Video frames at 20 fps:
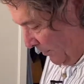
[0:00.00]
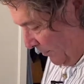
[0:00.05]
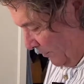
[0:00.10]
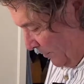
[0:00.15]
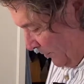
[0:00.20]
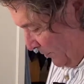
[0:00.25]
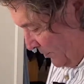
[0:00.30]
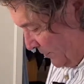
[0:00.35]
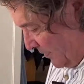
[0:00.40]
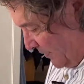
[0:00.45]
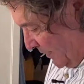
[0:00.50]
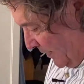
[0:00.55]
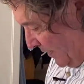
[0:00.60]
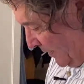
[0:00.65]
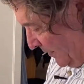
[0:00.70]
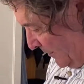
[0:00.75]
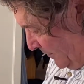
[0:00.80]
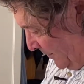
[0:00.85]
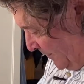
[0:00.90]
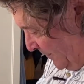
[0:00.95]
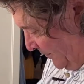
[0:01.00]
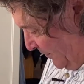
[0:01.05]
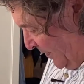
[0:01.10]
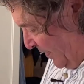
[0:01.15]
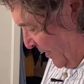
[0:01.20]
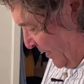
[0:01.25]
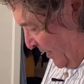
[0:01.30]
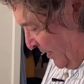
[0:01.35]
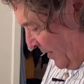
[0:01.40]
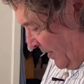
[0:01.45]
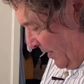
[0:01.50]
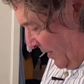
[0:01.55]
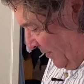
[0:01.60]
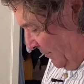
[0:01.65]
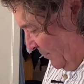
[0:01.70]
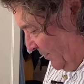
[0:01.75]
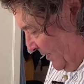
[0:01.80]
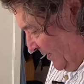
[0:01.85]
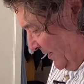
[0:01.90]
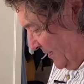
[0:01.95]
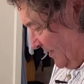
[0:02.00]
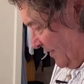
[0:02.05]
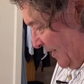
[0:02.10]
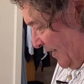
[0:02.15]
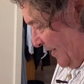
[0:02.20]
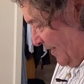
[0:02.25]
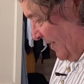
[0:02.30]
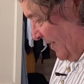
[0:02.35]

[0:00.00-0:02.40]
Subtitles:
almost, I wouldn't say